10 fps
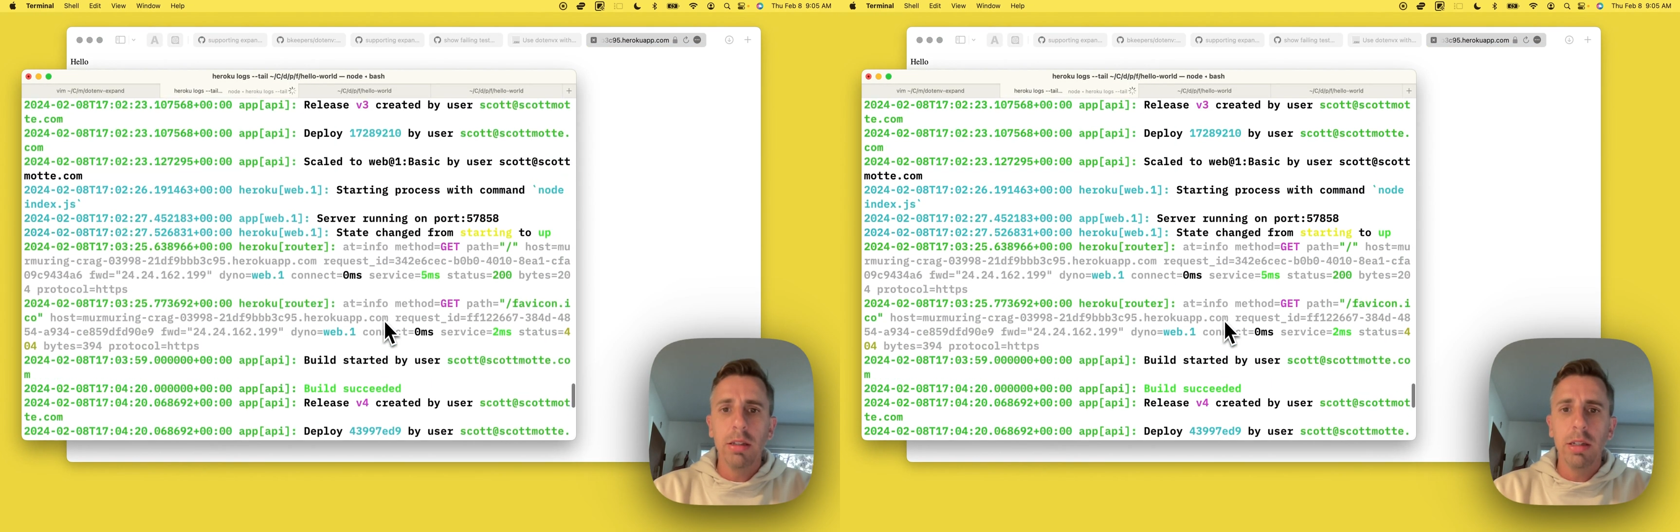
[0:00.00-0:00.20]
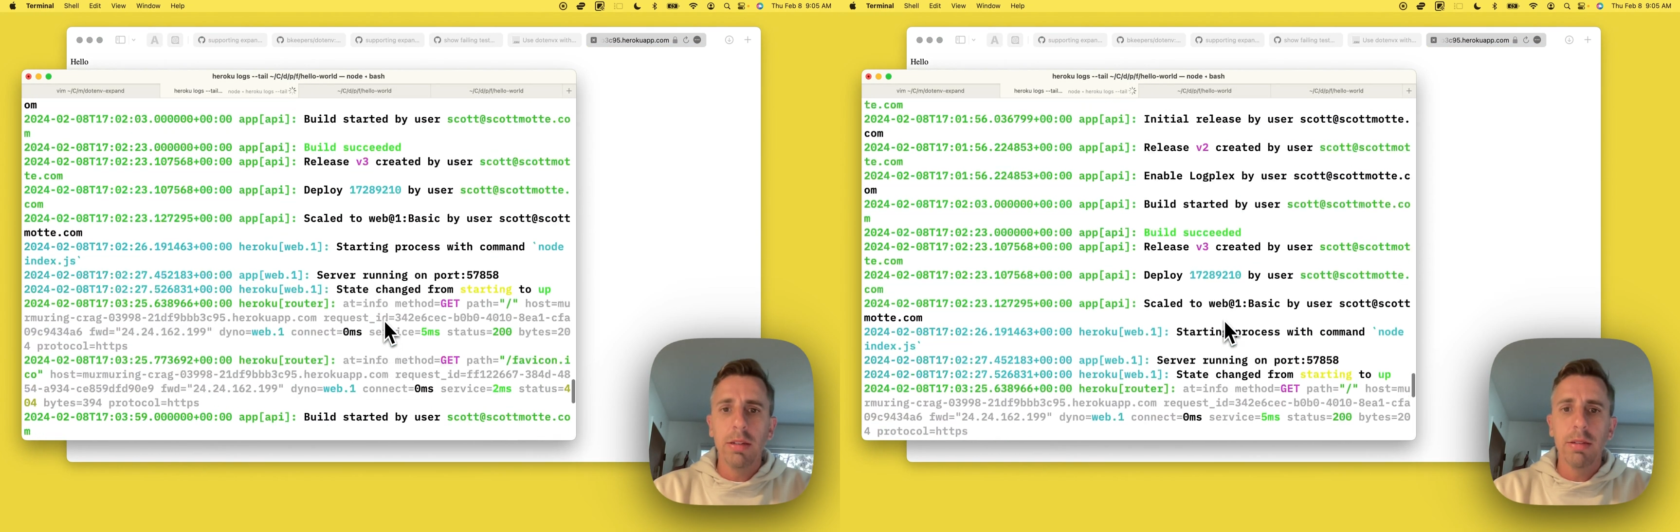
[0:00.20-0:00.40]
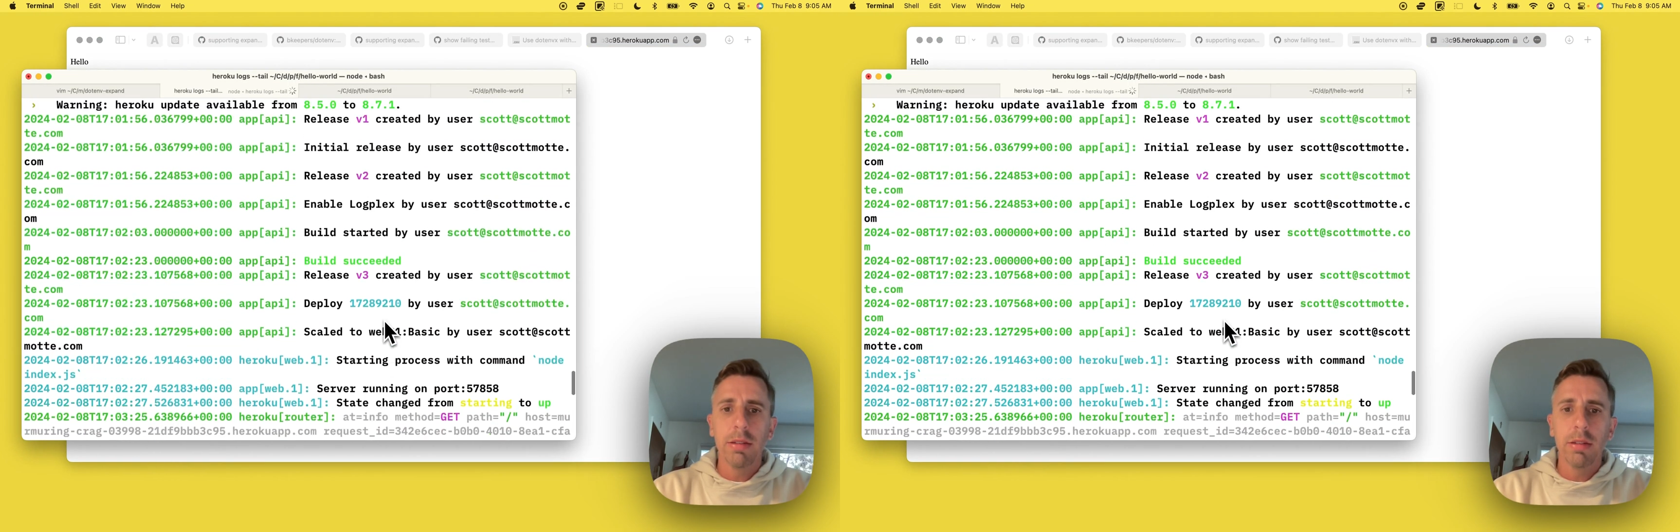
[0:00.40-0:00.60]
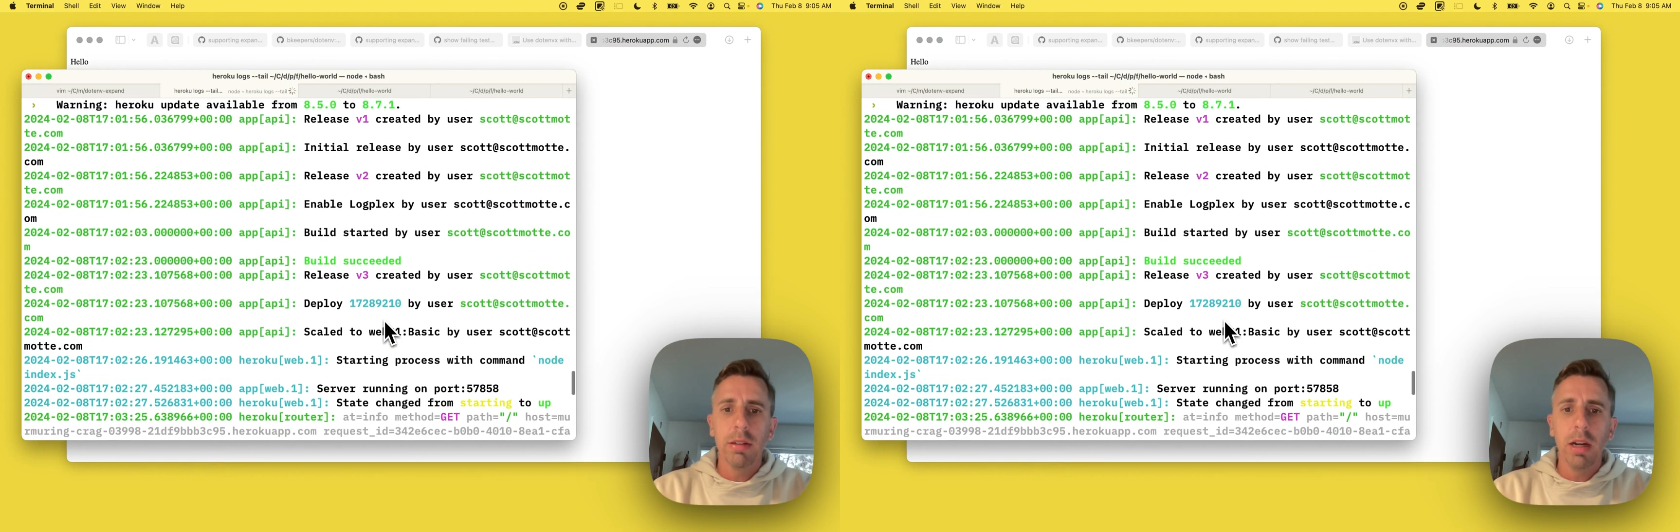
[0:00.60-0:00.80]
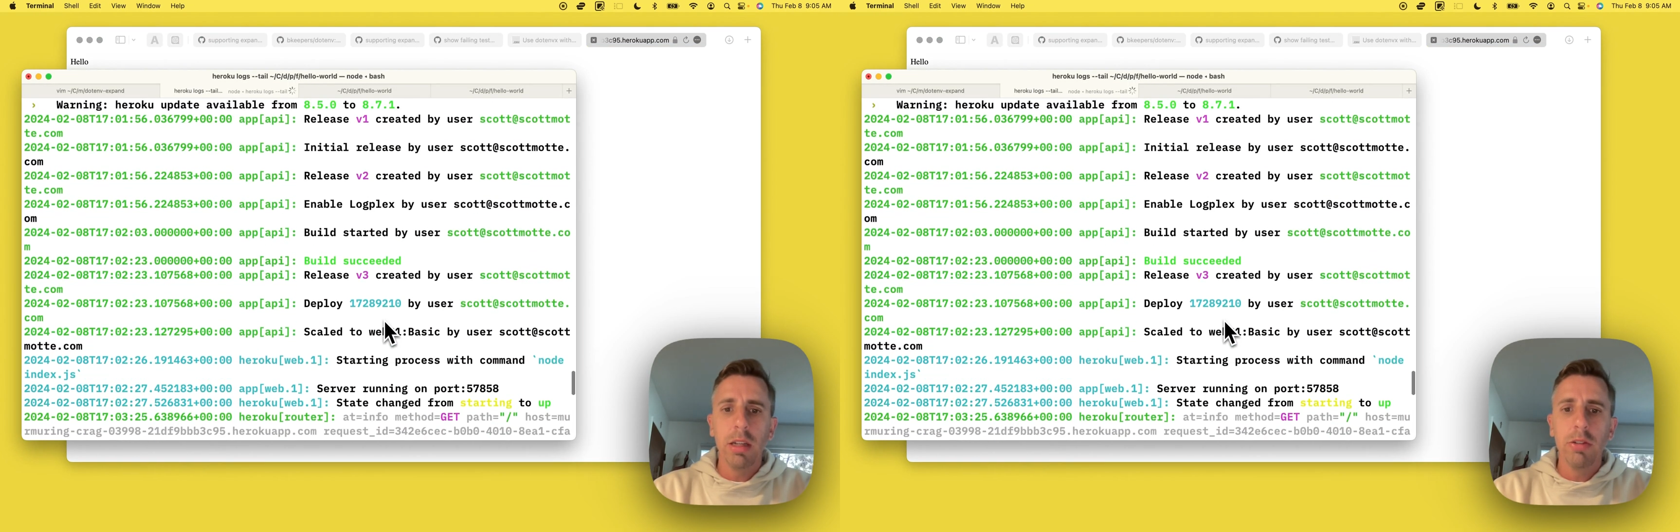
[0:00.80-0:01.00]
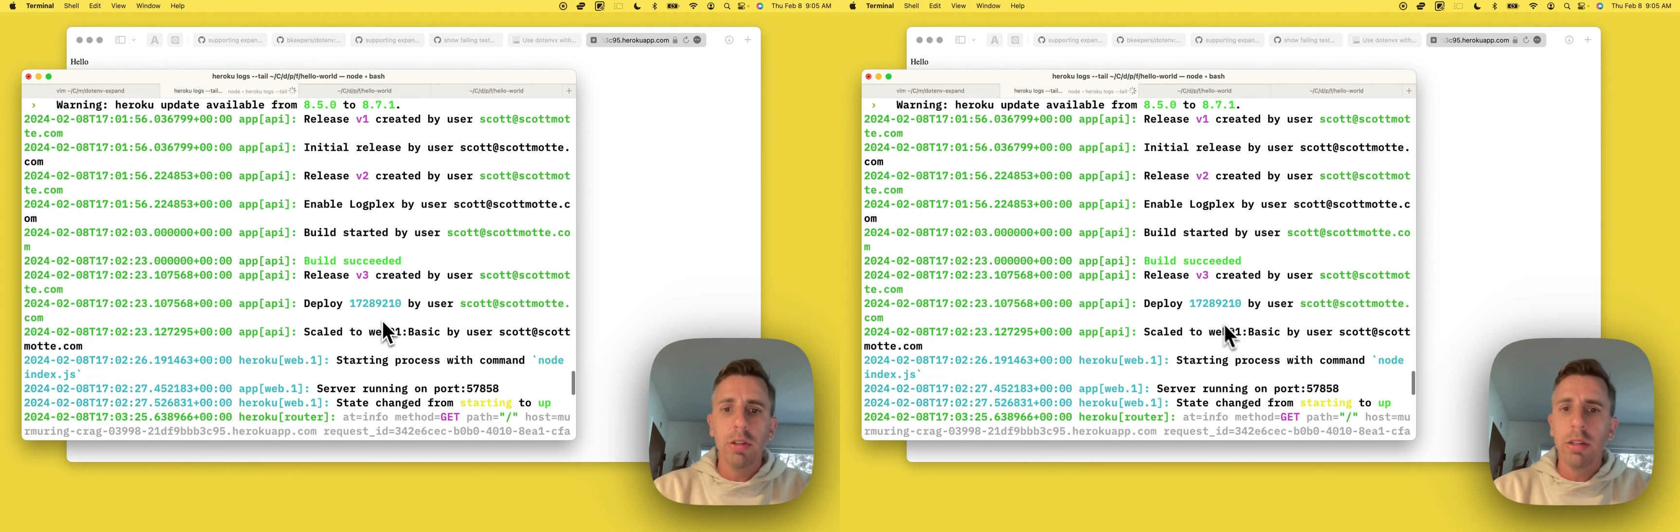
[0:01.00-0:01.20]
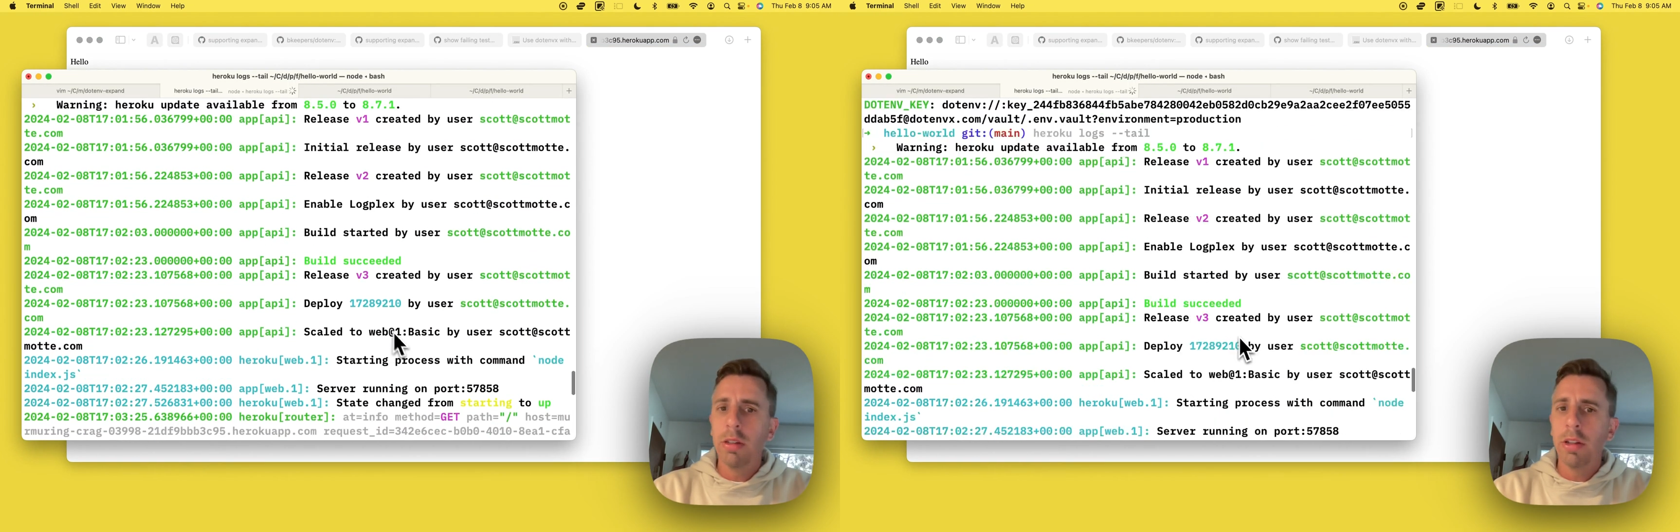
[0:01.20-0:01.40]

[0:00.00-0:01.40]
using